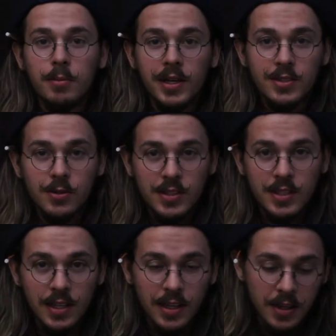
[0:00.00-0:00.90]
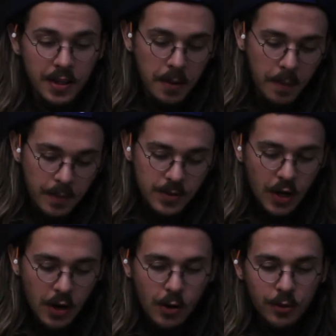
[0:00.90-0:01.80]
in Mexico City.
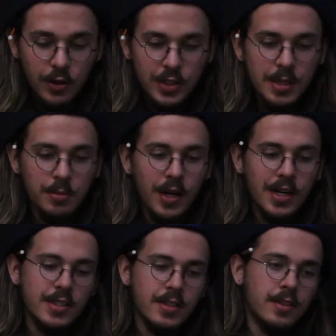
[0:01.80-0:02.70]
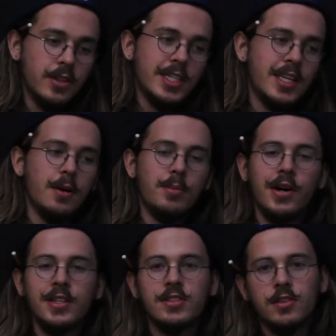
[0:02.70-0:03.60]
So 13 blocks, let's get a bus,